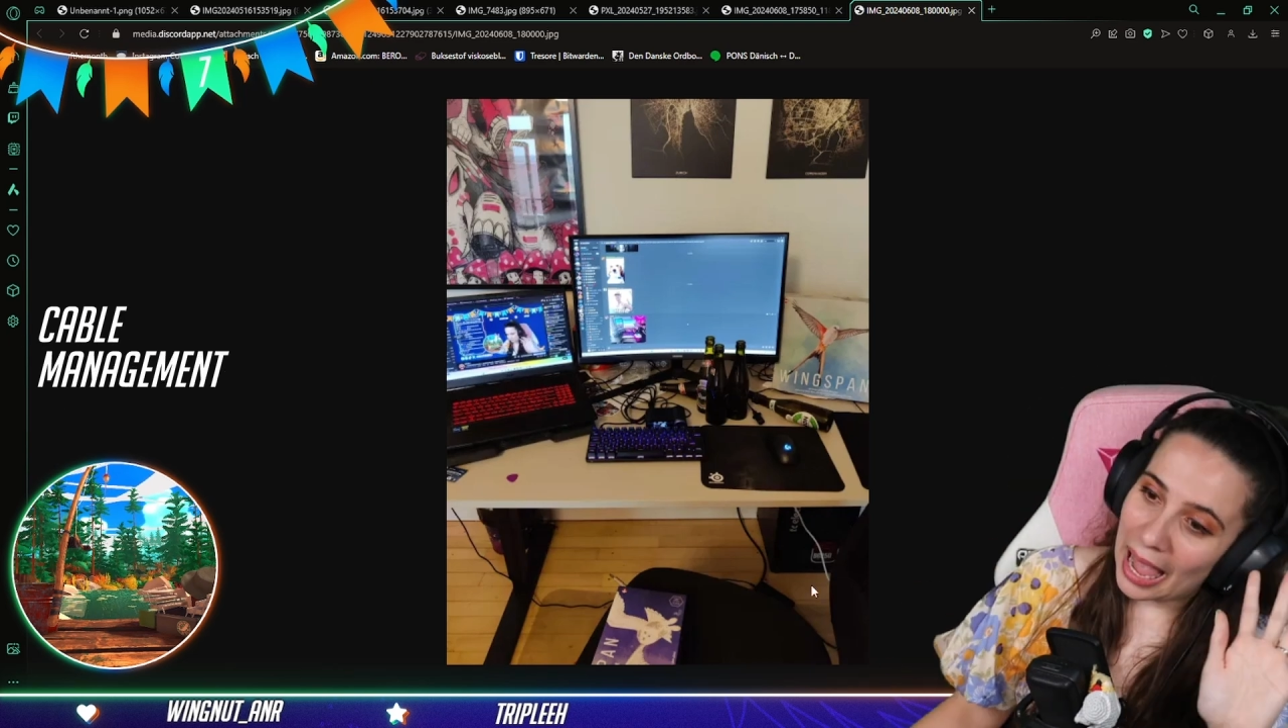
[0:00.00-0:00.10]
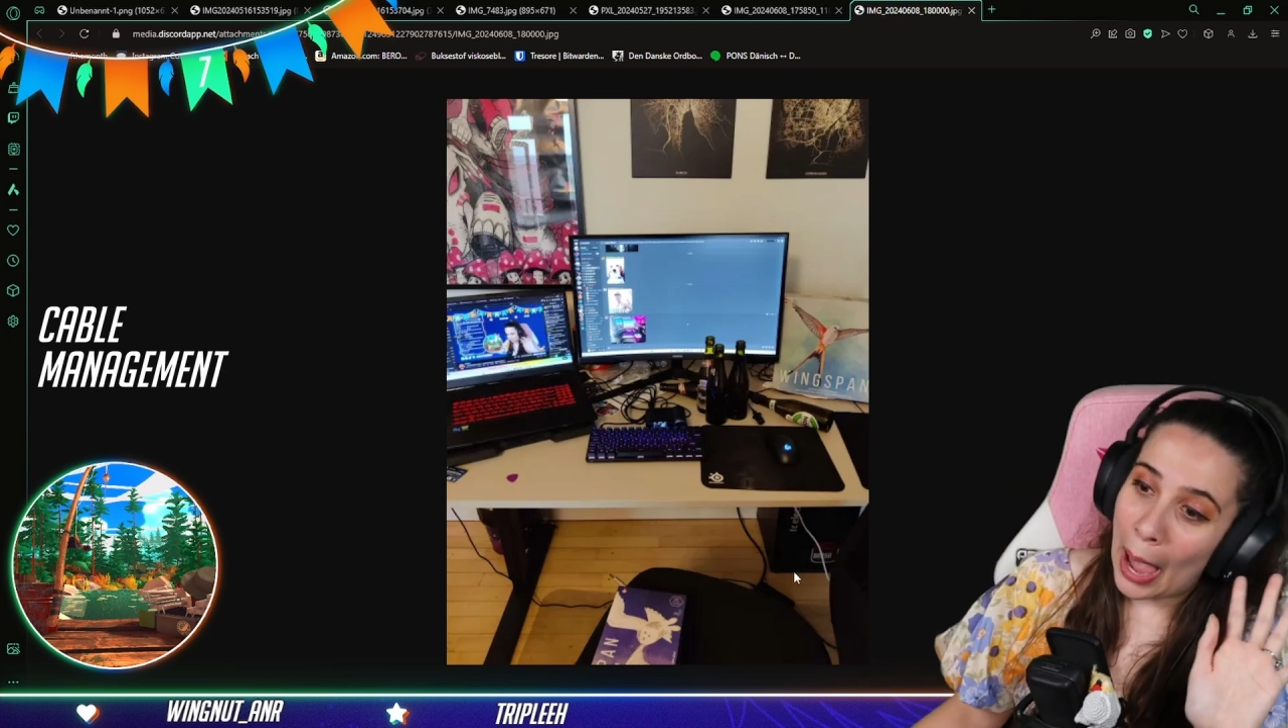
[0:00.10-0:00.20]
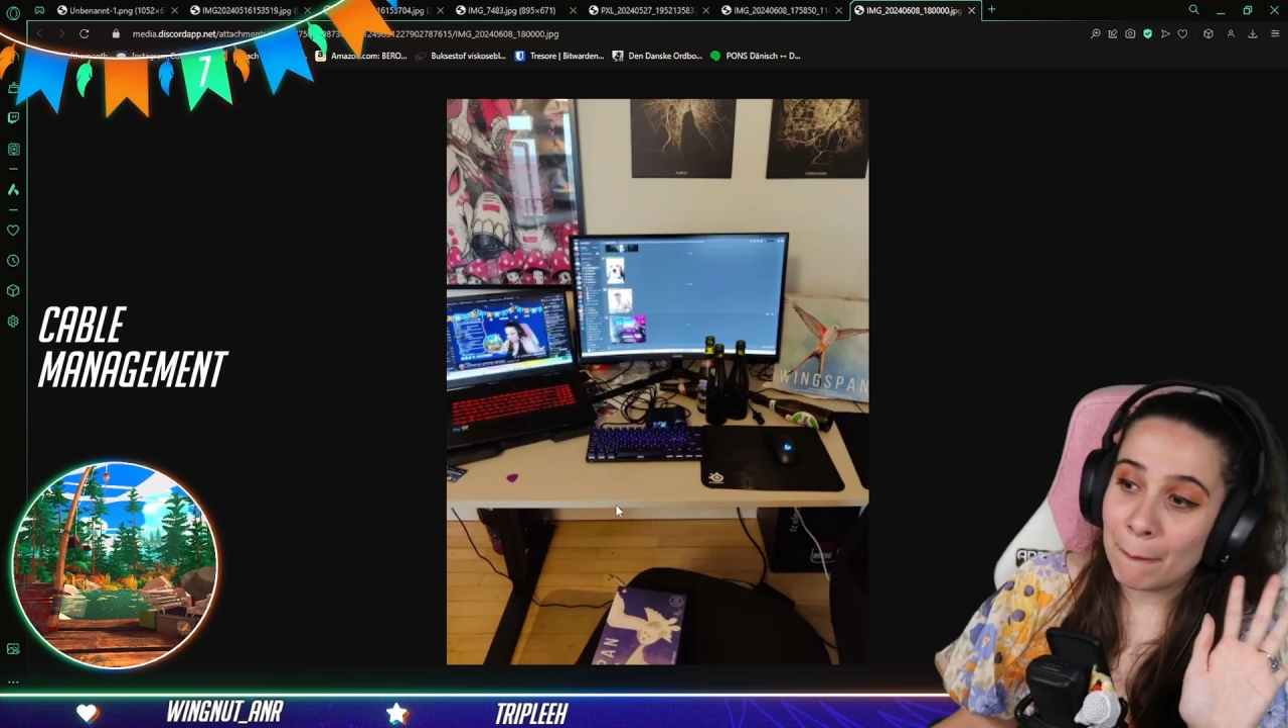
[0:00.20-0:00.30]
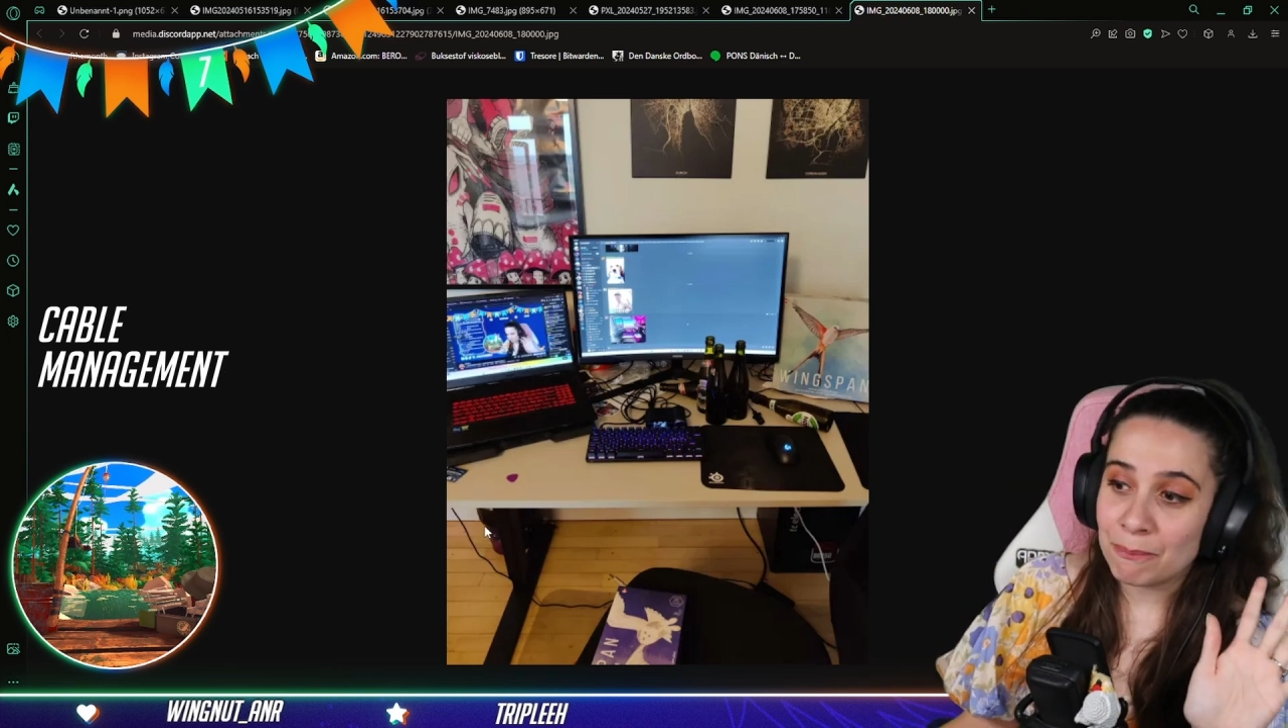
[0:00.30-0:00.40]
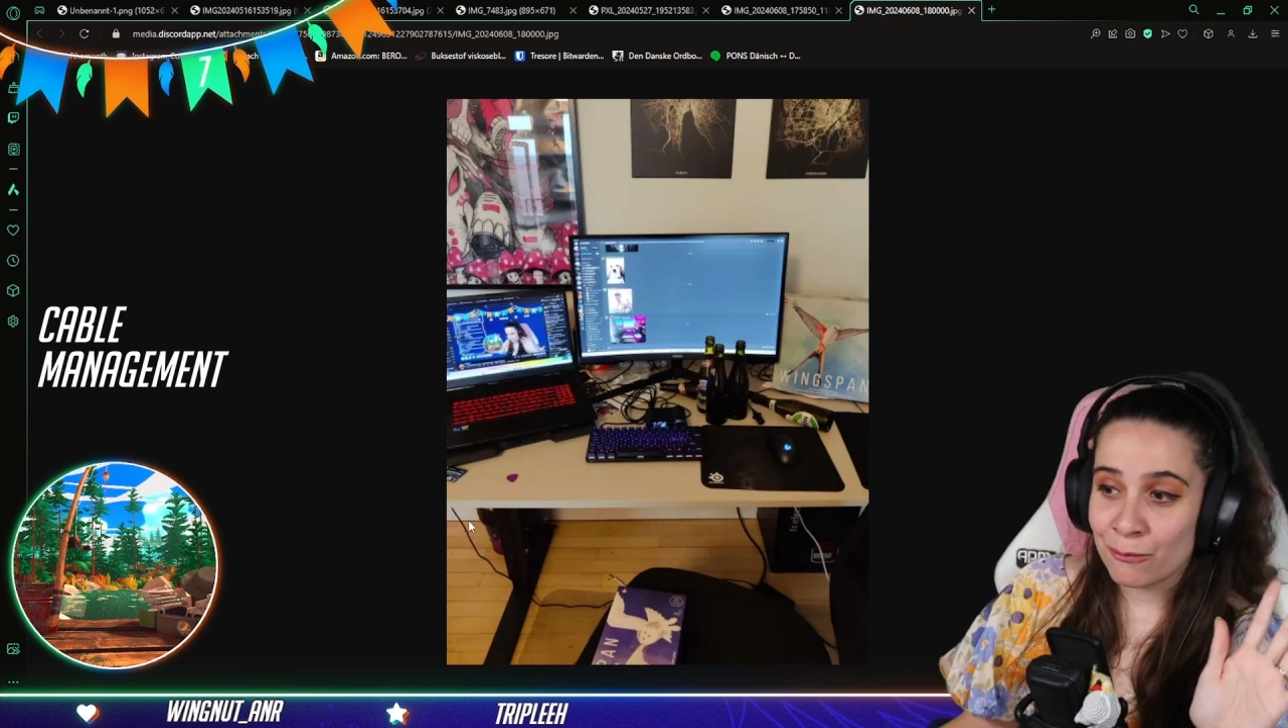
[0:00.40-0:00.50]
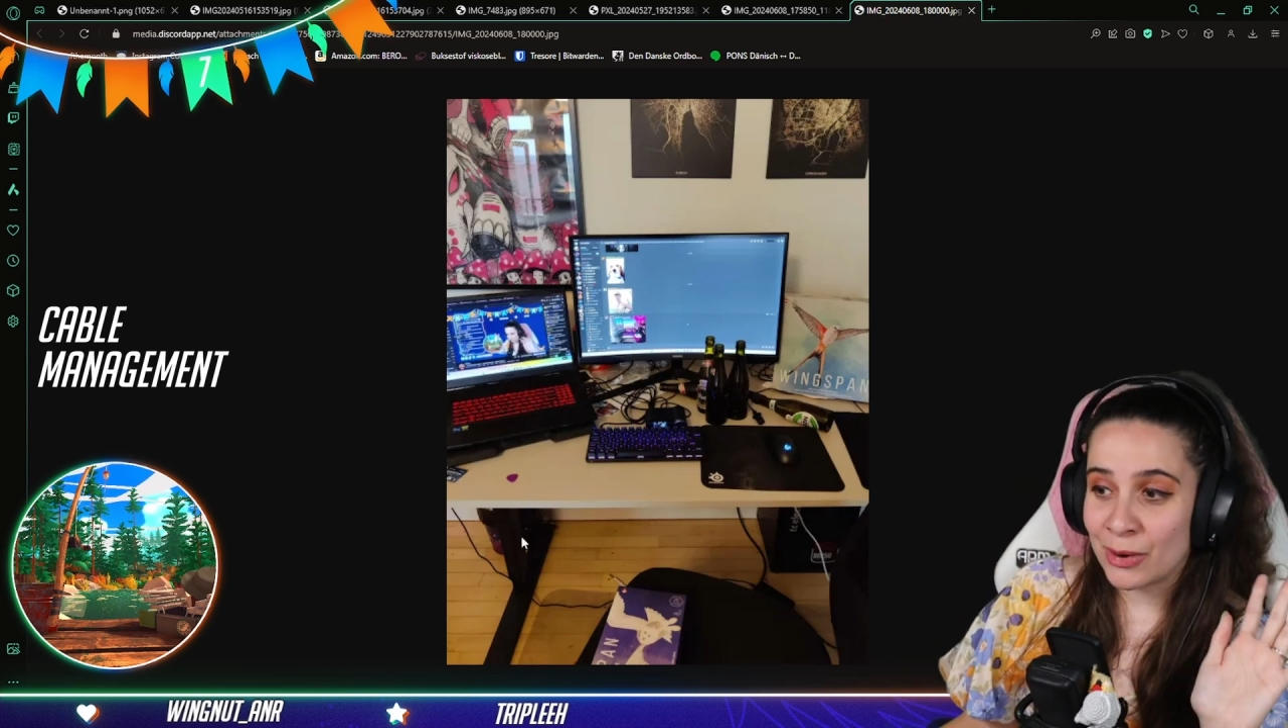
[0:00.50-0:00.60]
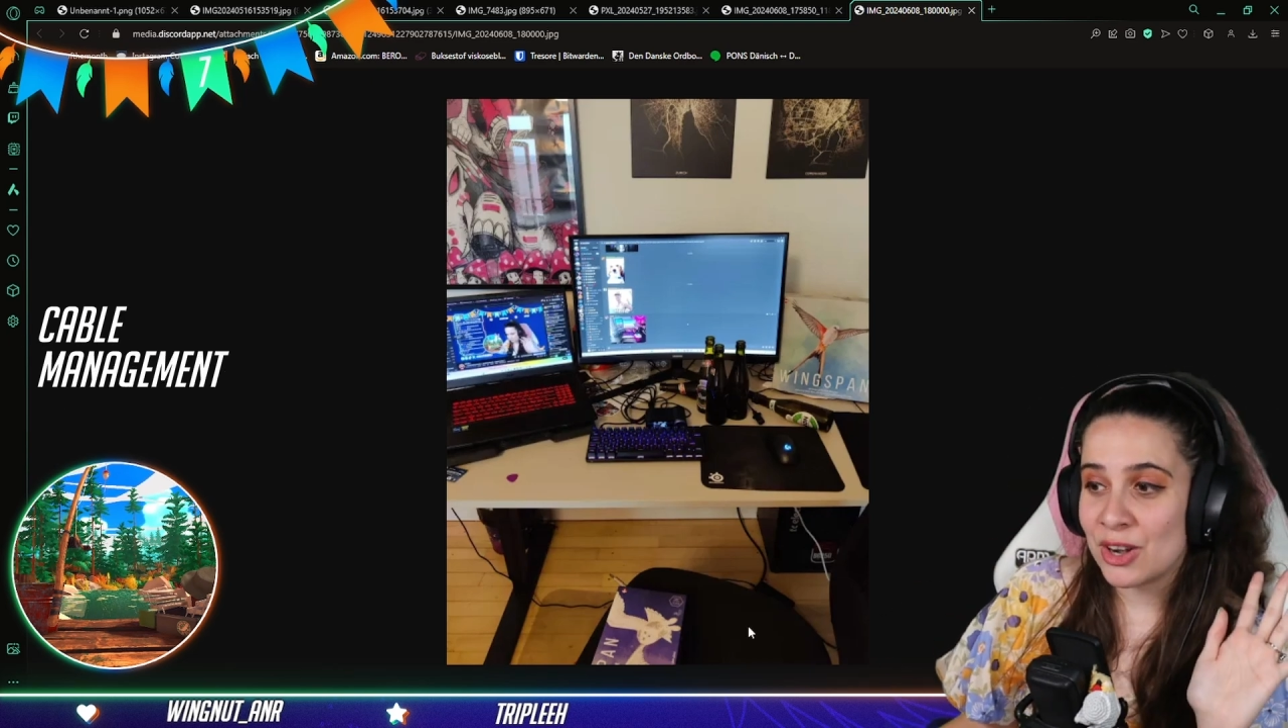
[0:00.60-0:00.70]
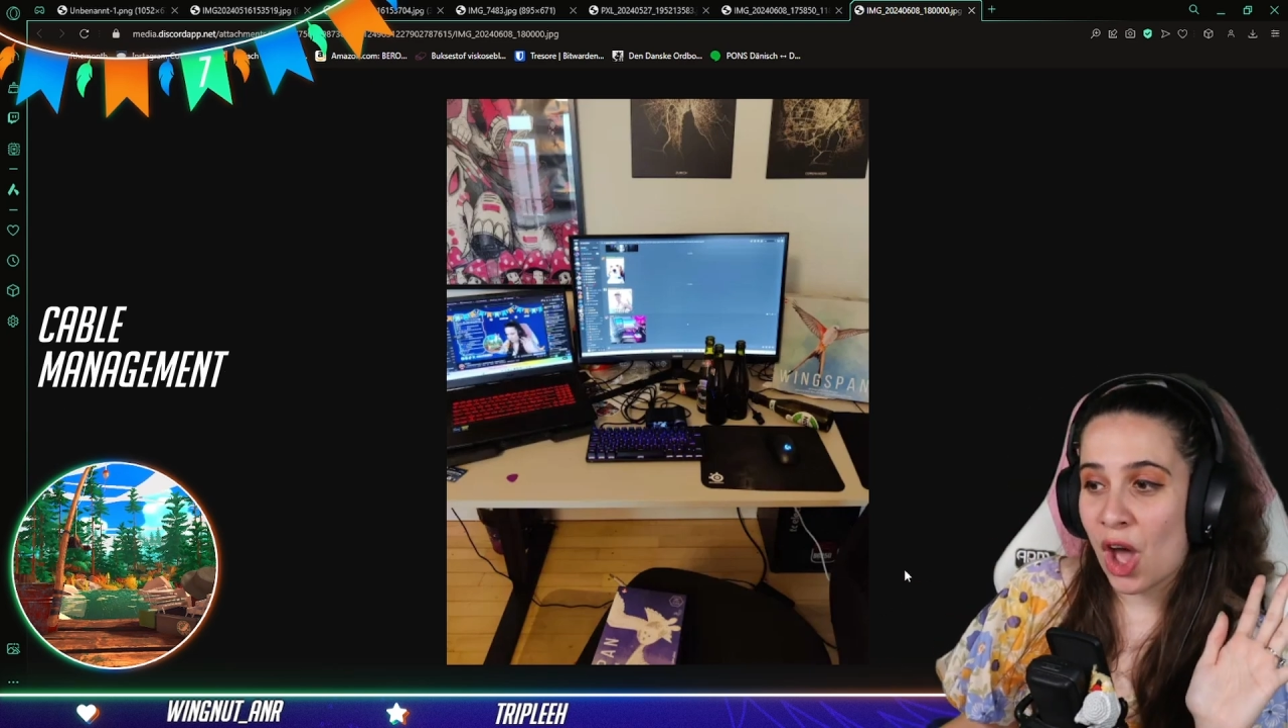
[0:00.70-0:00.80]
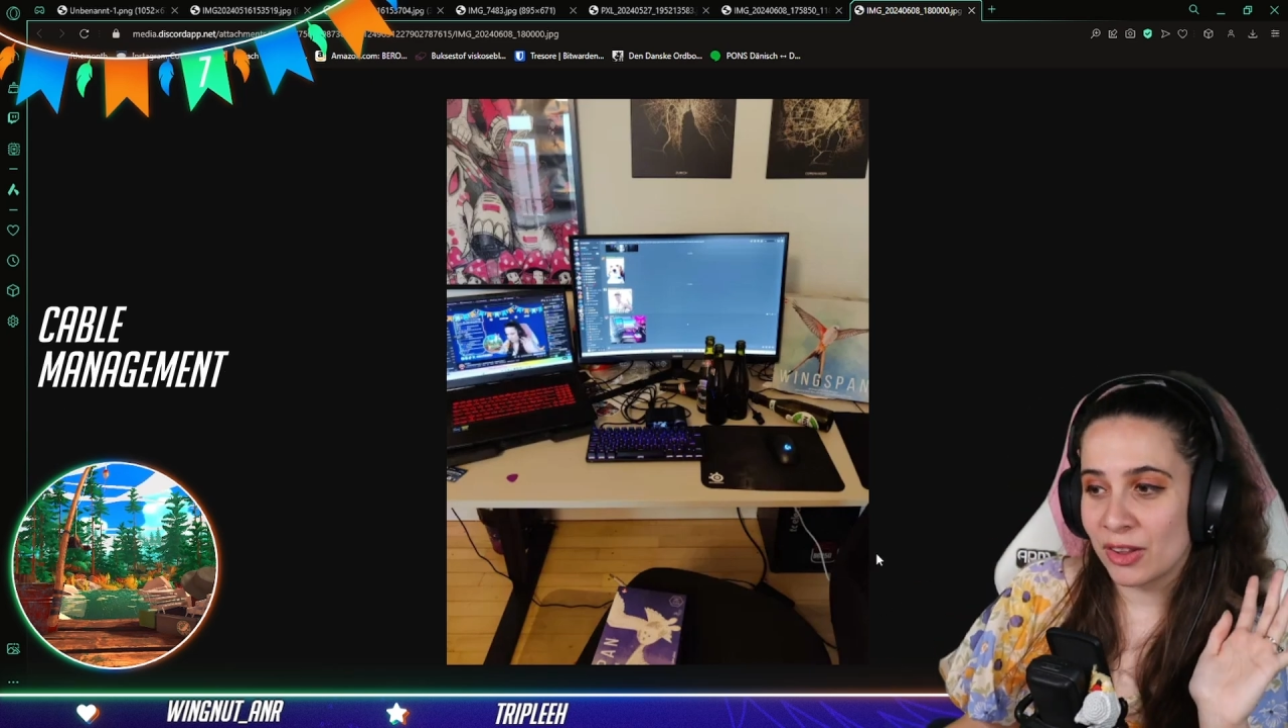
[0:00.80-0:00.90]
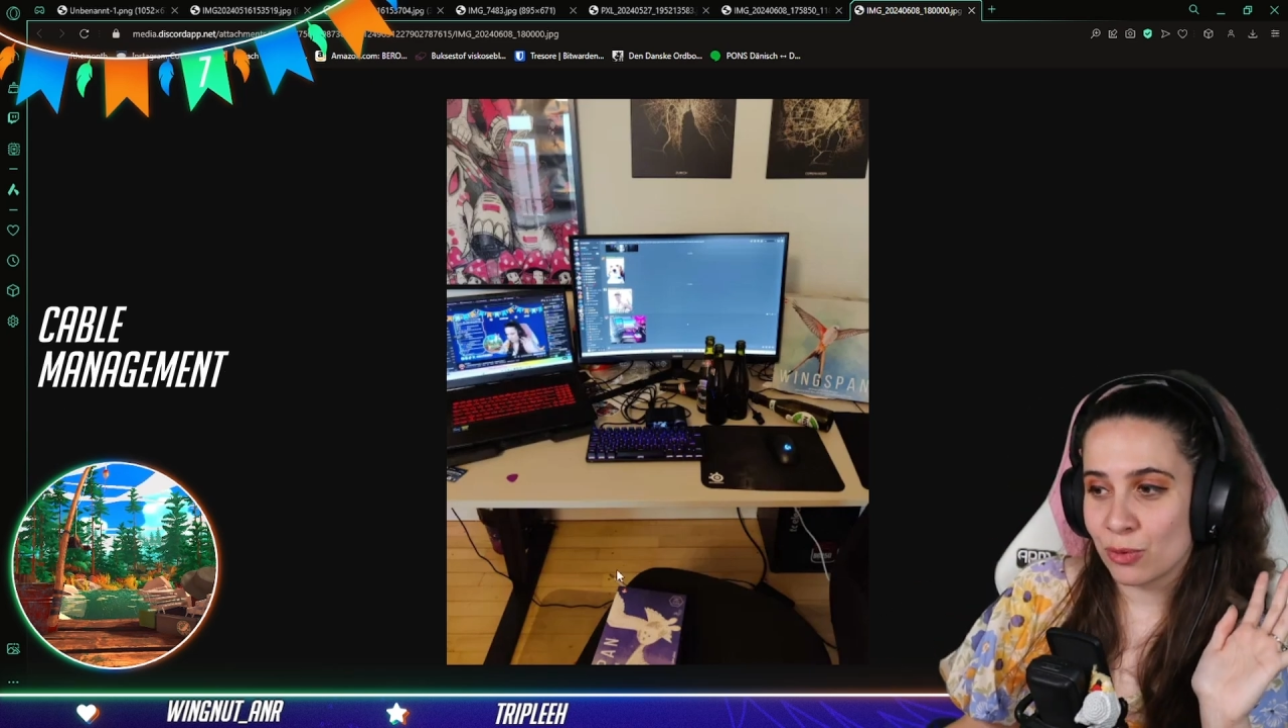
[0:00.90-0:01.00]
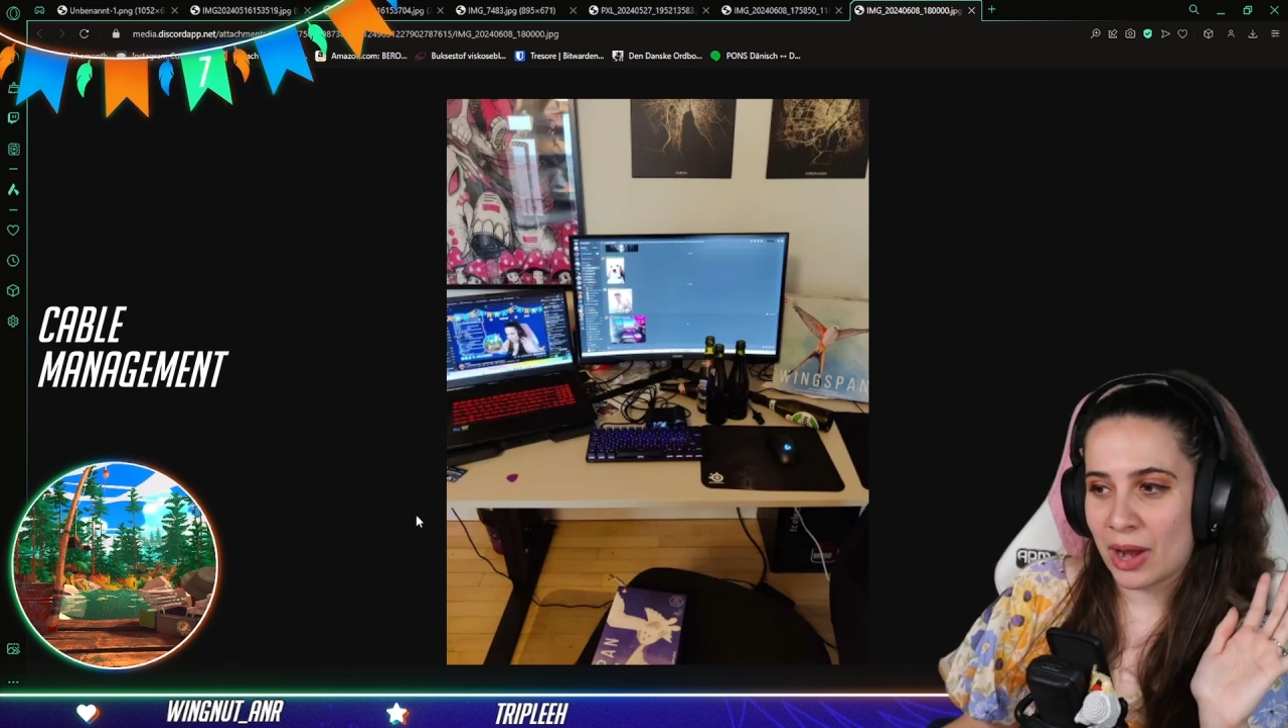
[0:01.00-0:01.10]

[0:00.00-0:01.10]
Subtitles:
And we're not